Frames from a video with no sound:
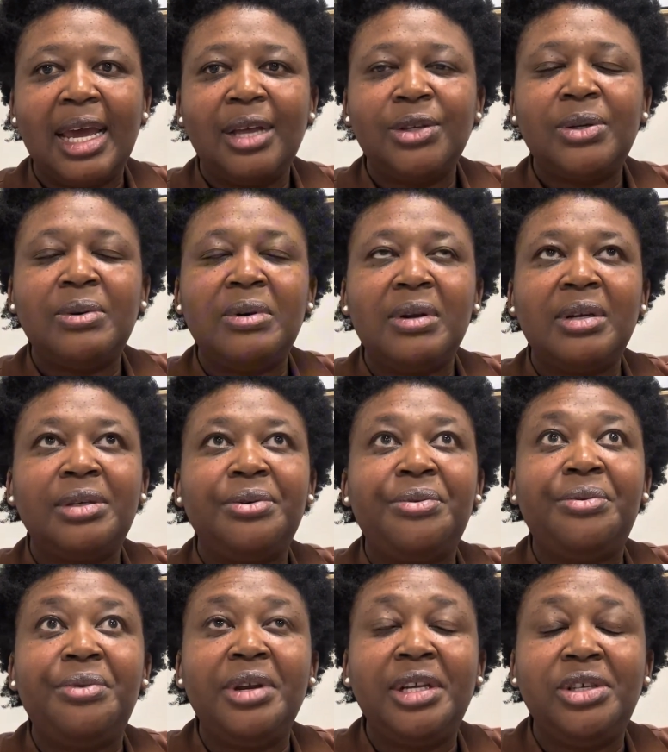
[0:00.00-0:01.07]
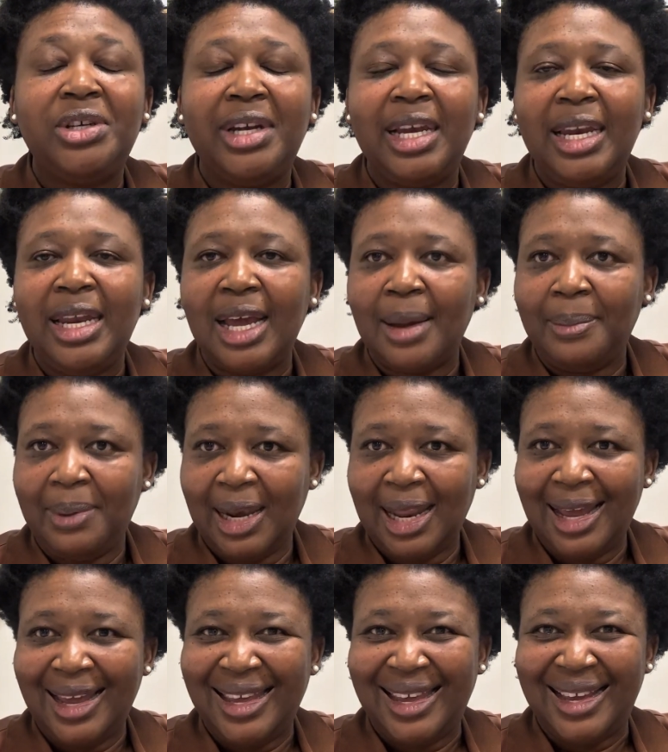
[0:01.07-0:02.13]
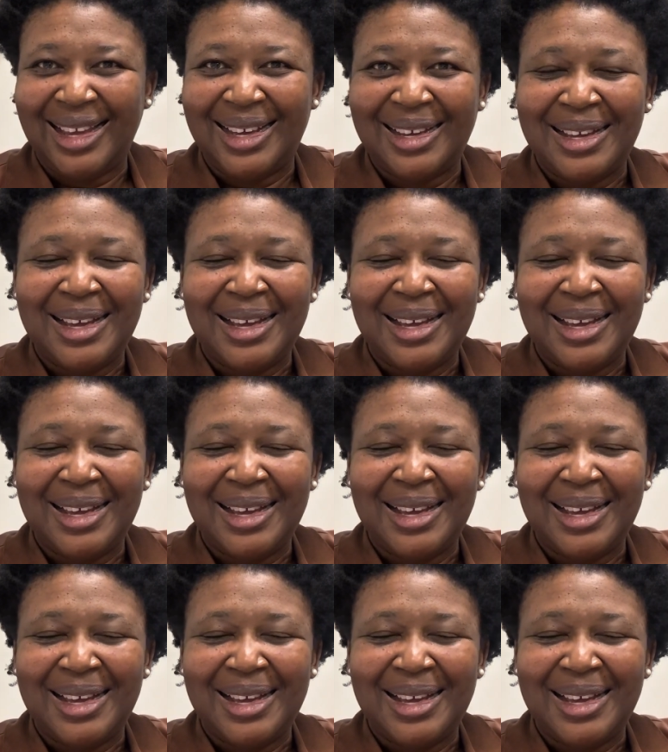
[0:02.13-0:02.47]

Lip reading: So not rigidly applying